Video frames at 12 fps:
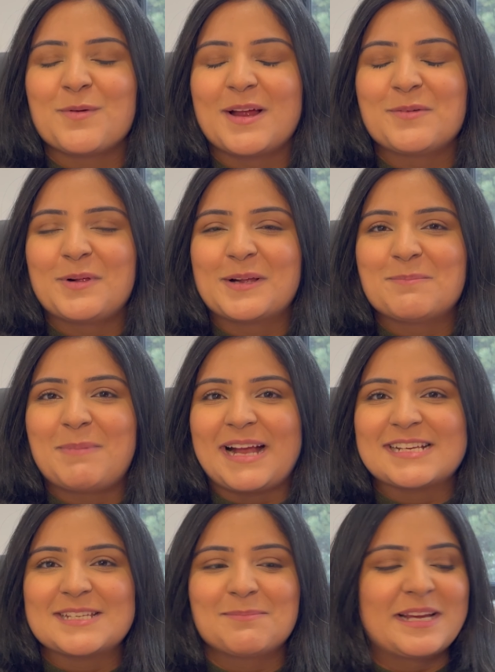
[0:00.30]
everyone, welcome
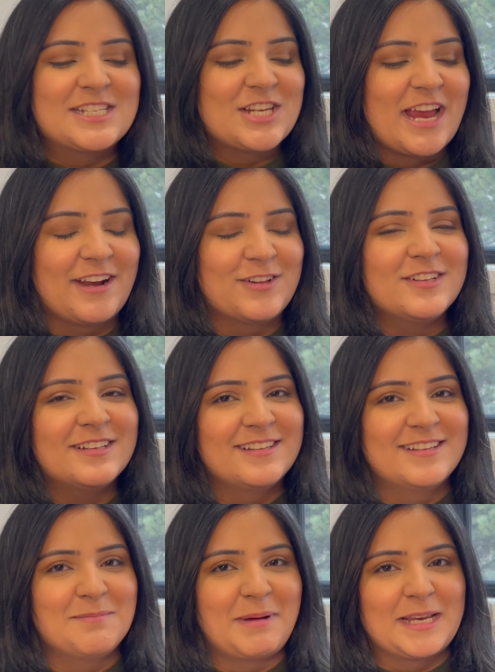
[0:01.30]
back to my channel.
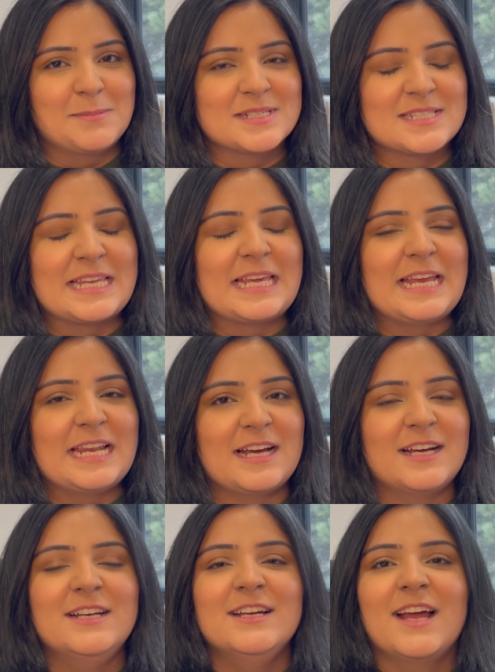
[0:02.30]
My name is Nikita.